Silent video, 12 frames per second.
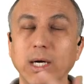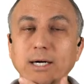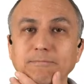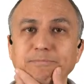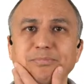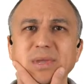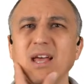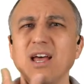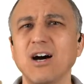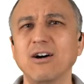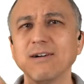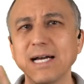Well,
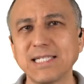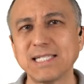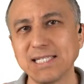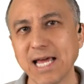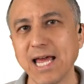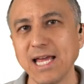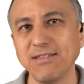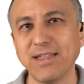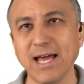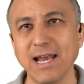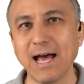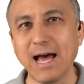let's say
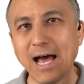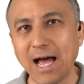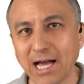that